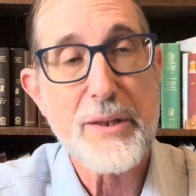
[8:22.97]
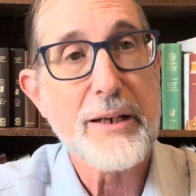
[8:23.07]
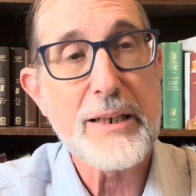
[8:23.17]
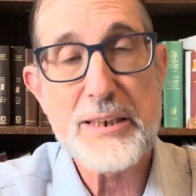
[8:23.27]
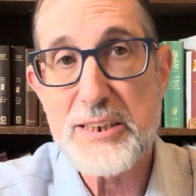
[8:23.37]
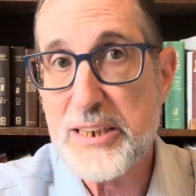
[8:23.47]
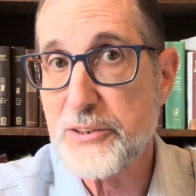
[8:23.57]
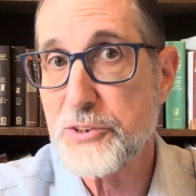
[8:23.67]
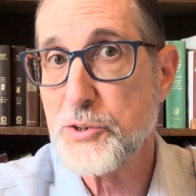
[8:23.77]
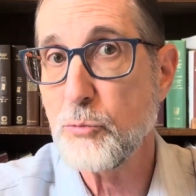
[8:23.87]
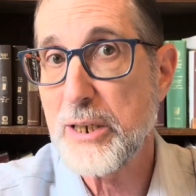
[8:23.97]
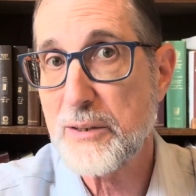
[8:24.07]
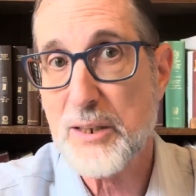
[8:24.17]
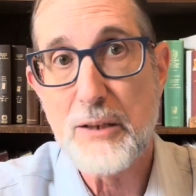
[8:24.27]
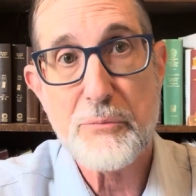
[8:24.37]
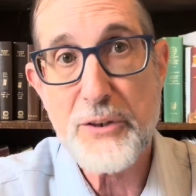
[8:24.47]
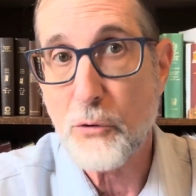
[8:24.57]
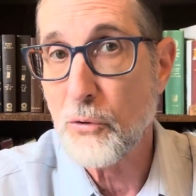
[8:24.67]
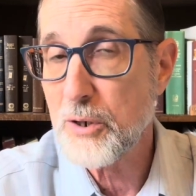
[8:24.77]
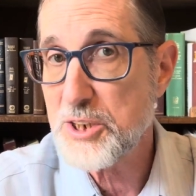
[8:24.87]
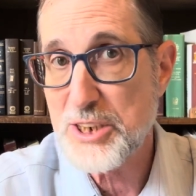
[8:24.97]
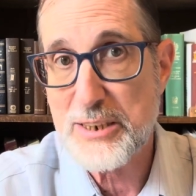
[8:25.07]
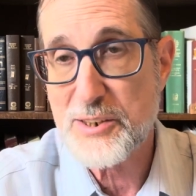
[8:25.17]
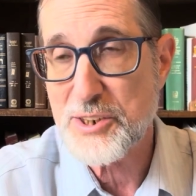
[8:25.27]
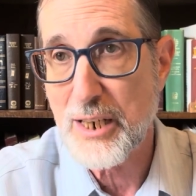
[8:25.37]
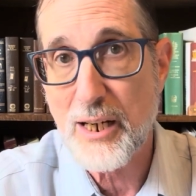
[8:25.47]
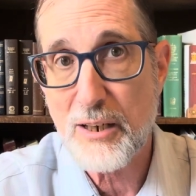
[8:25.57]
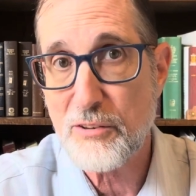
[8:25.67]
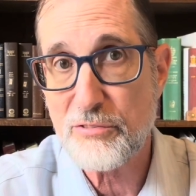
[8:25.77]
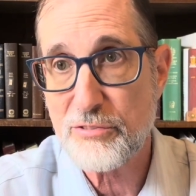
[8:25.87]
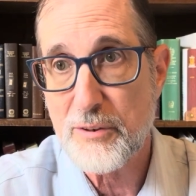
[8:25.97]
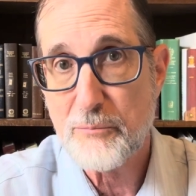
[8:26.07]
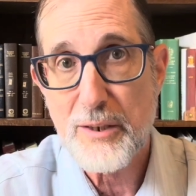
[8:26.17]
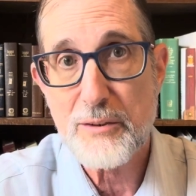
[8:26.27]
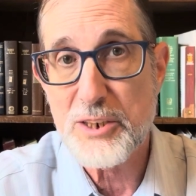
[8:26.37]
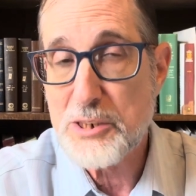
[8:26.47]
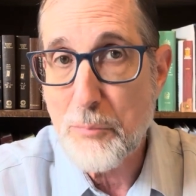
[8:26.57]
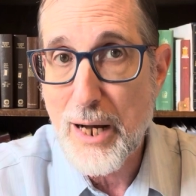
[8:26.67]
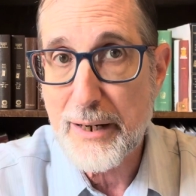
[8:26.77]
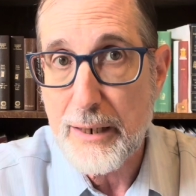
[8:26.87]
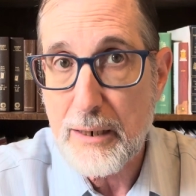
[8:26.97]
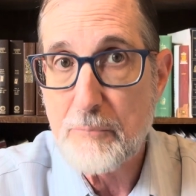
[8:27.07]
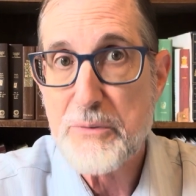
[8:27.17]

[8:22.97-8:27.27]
It deals with the origins of the demonic.